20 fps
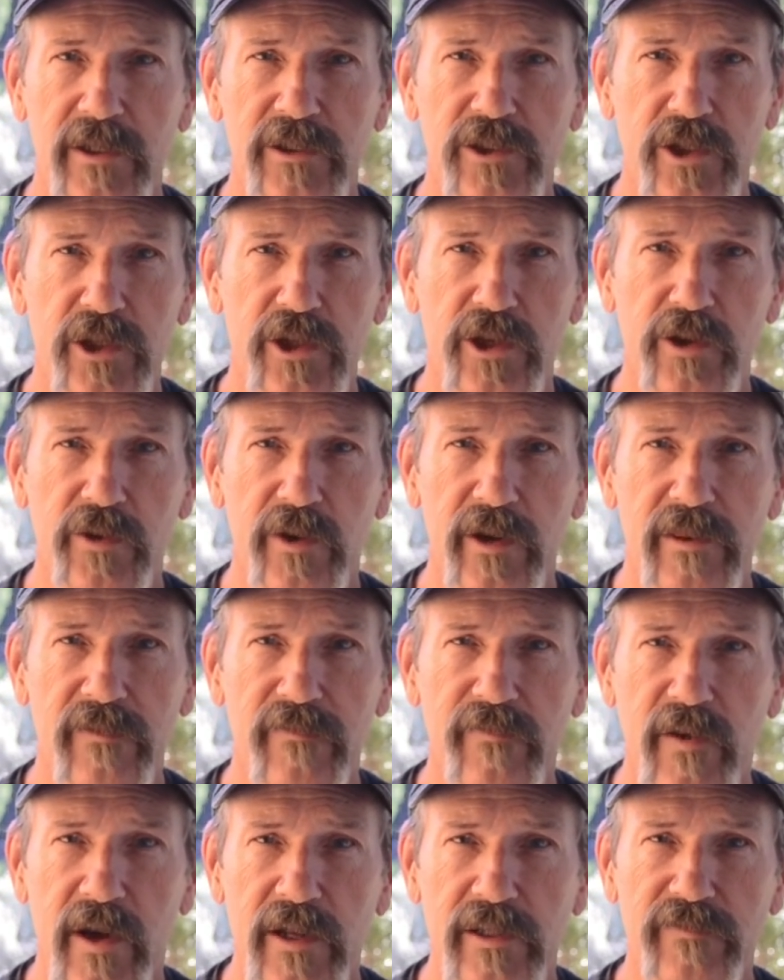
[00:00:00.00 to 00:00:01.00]
in securing the
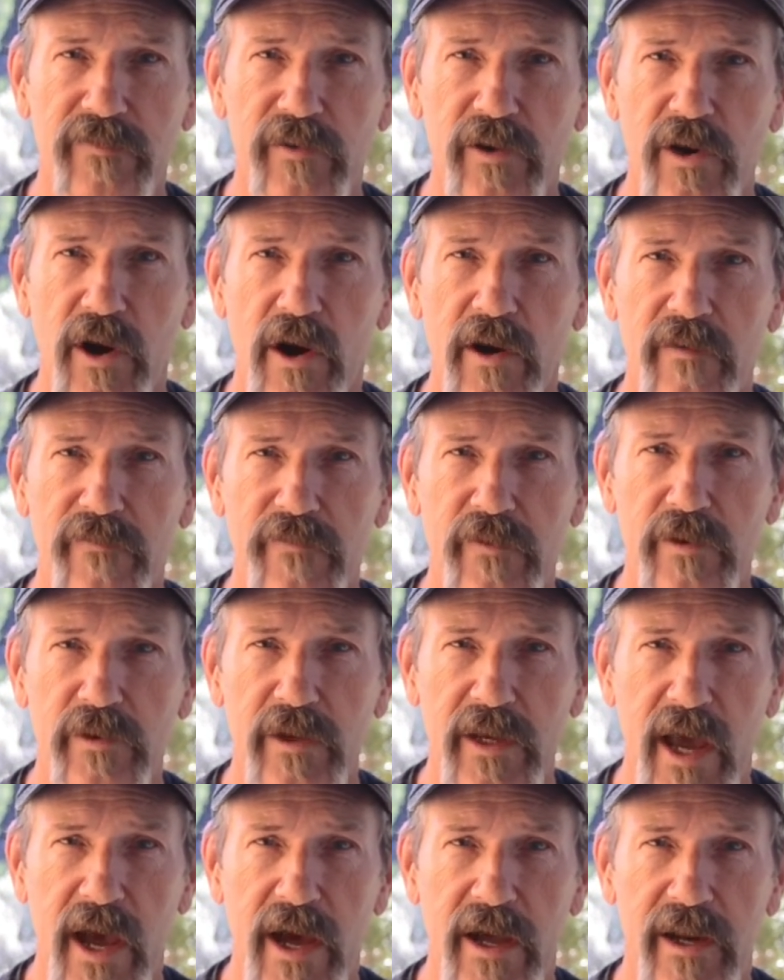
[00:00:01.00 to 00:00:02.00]
funds for Garfield
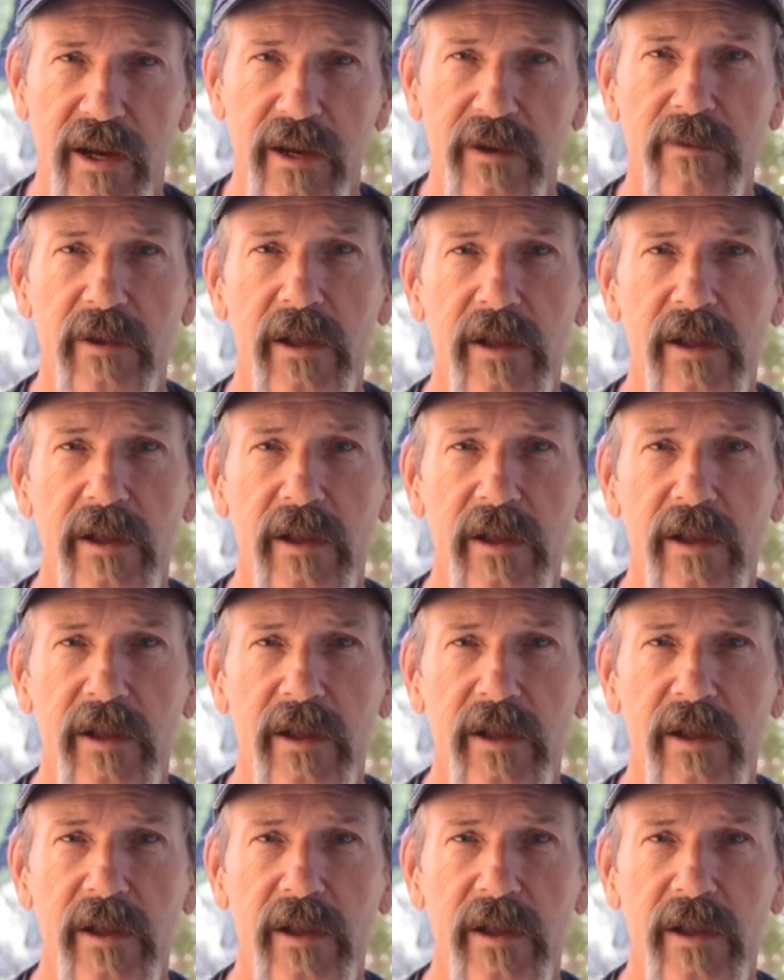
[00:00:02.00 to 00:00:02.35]
County?